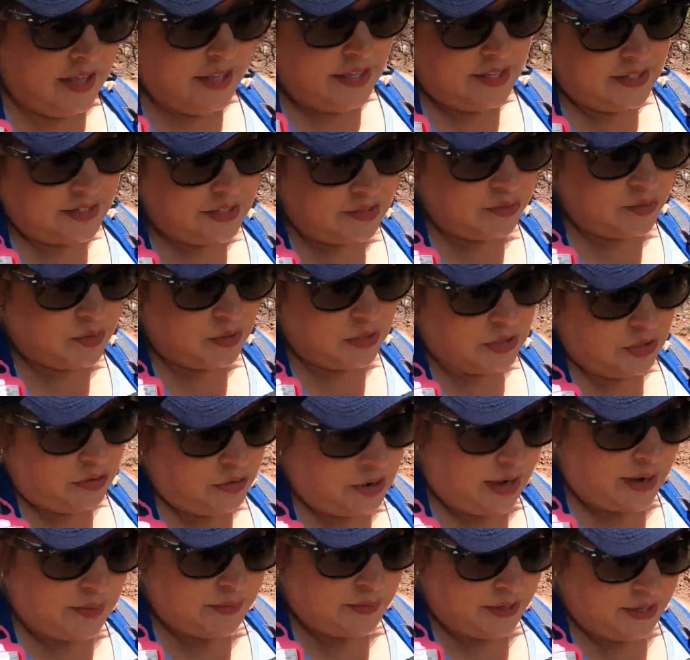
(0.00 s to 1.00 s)
this is really
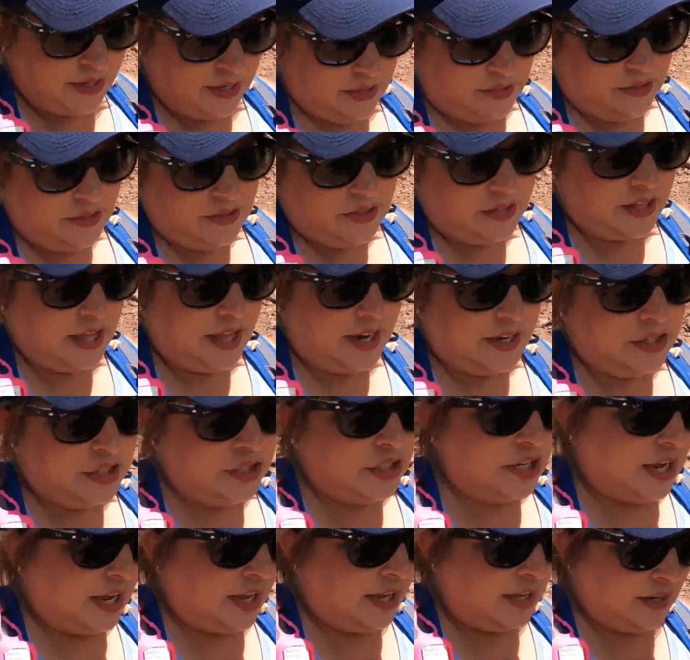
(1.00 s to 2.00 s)
great because there's a lot of
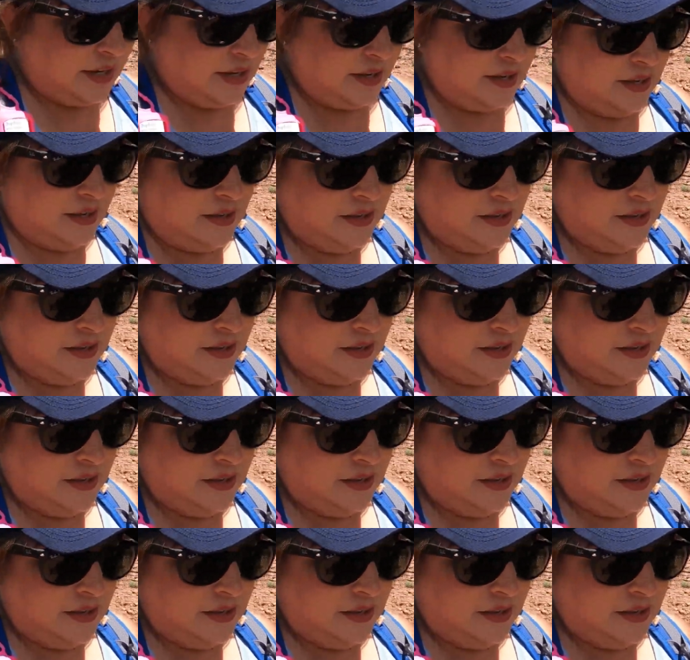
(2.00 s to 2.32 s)
shade,